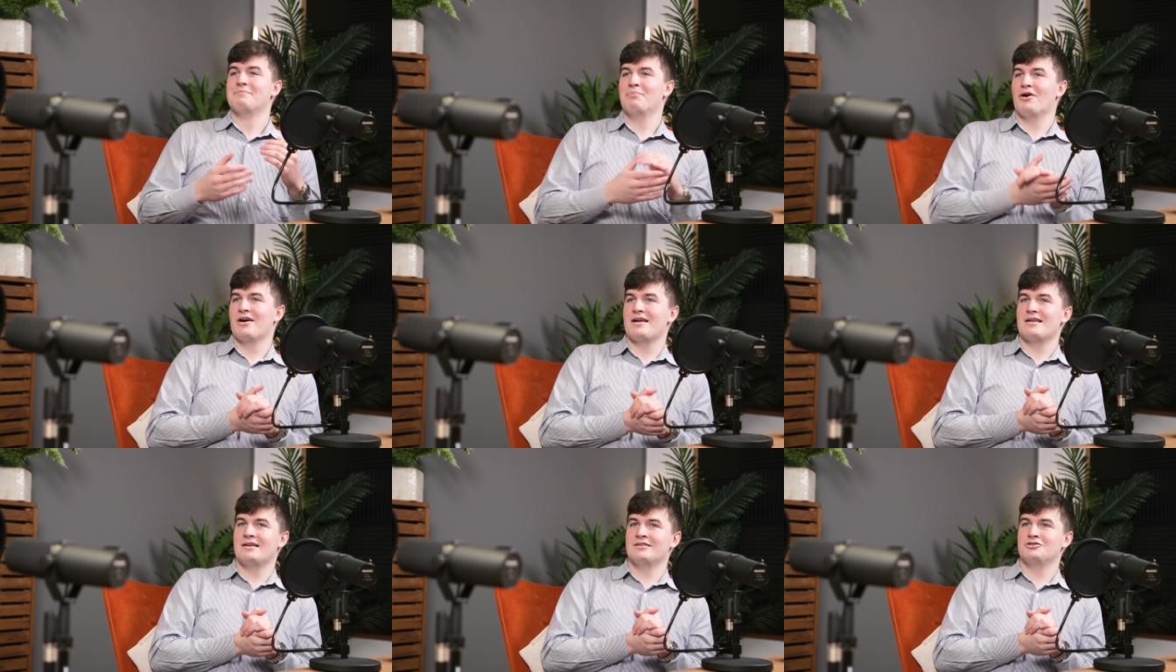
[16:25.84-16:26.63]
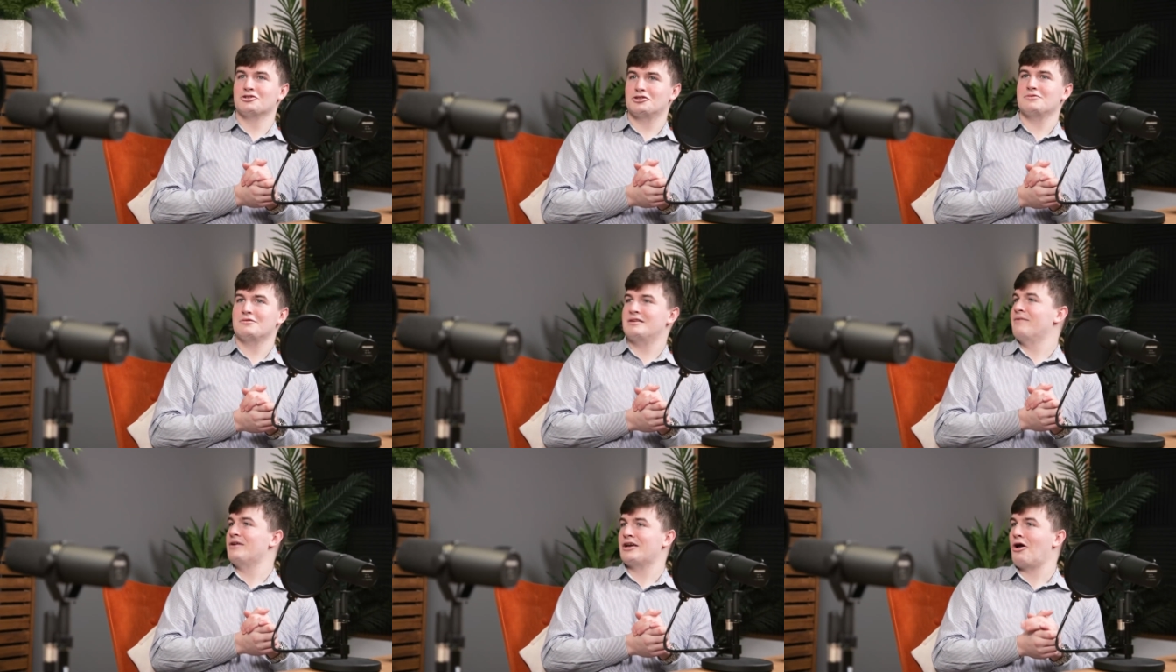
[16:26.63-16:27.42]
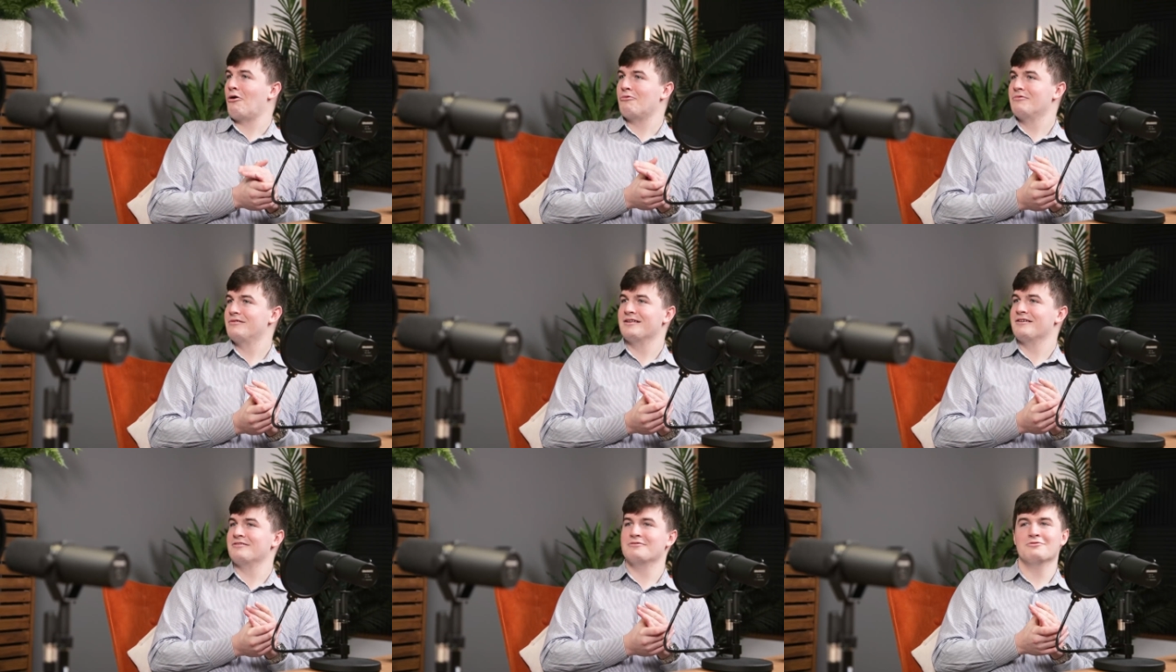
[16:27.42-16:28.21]
But just give it a go.
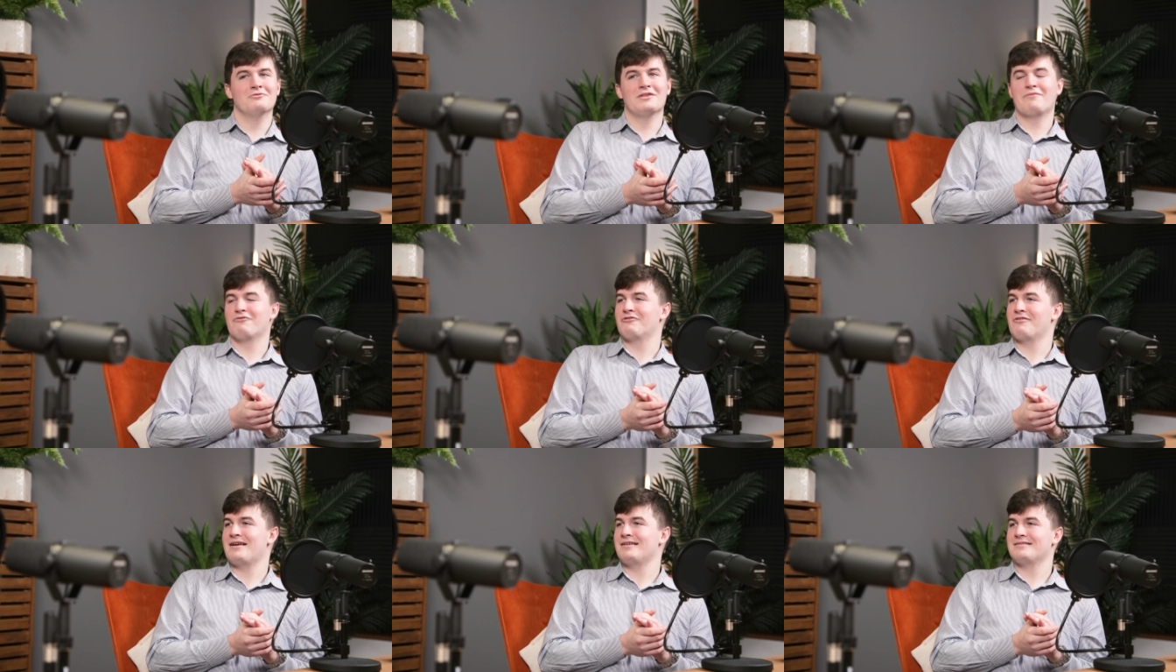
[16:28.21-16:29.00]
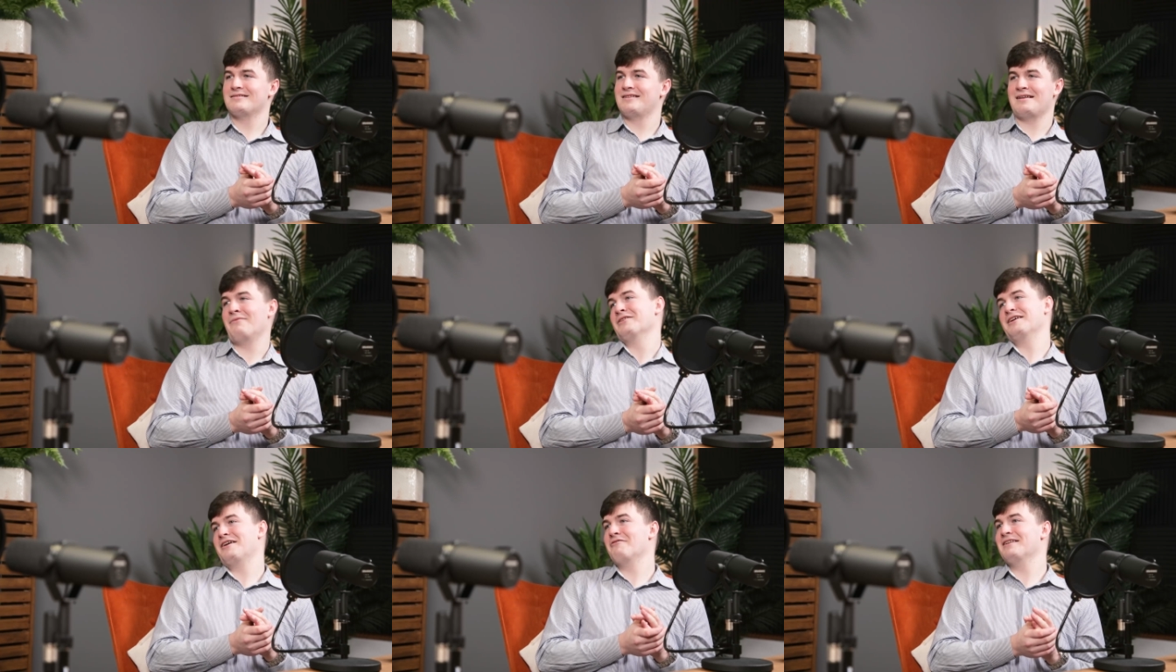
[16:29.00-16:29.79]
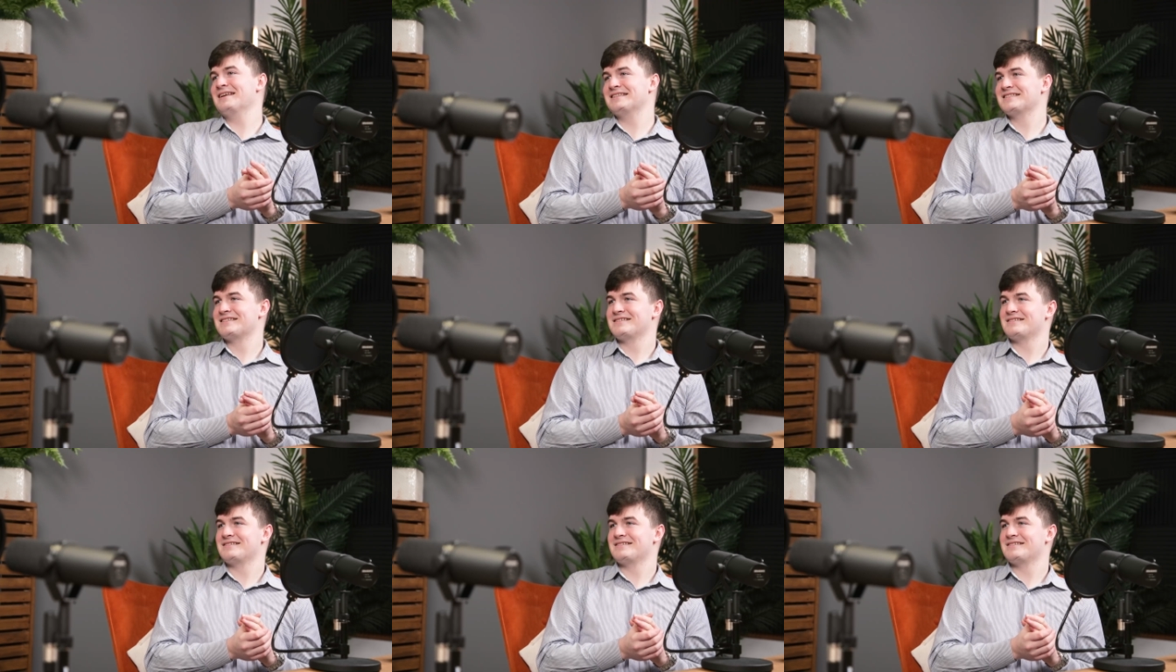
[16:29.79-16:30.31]
You'll never regret having a go, at least.